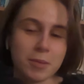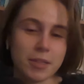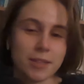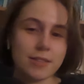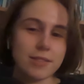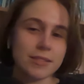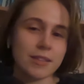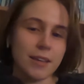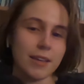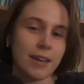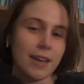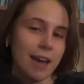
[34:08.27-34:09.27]
because
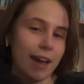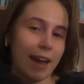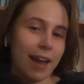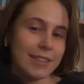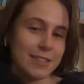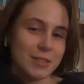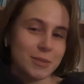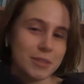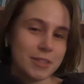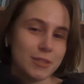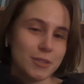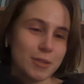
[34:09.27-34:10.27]
I had to
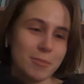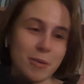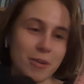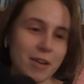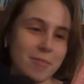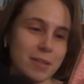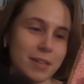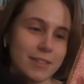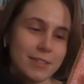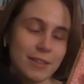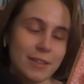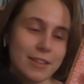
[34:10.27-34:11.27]
squeeze two more in
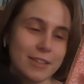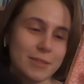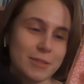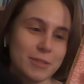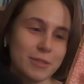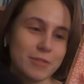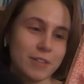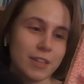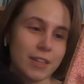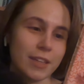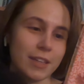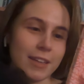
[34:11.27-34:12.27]
because these were so
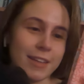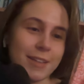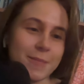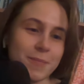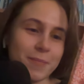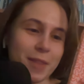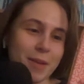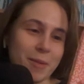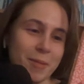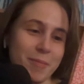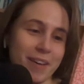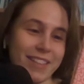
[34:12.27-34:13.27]
funny.
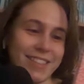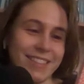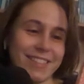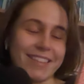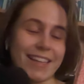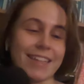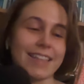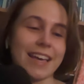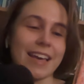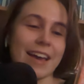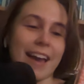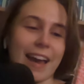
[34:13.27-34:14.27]
One person said,
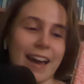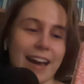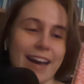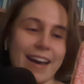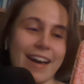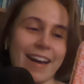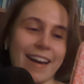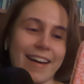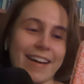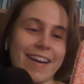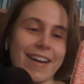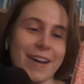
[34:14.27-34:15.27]
ha ha ha,
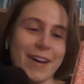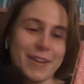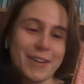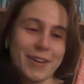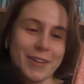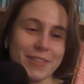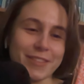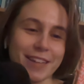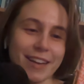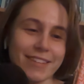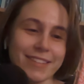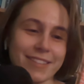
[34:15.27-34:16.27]
a girl
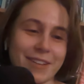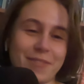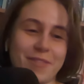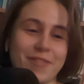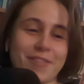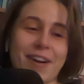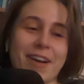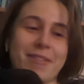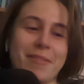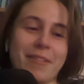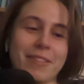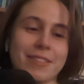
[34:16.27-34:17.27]
shot herself in fire
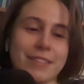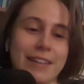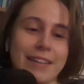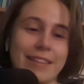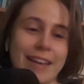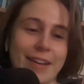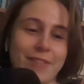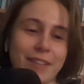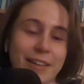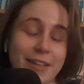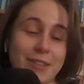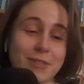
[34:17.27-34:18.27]
water and left
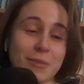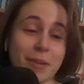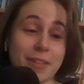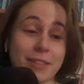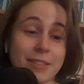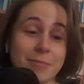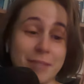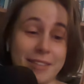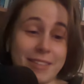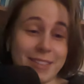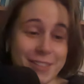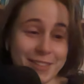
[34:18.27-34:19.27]
like a 20
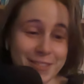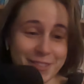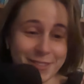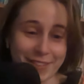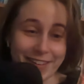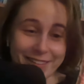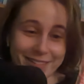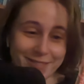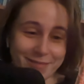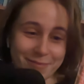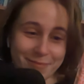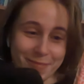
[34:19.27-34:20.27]
meter trail
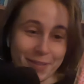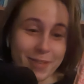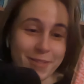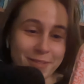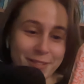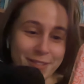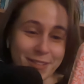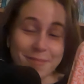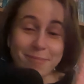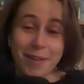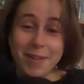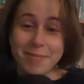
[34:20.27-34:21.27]
poof through the
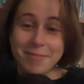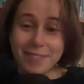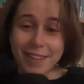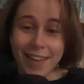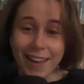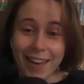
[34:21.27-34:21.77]
pub.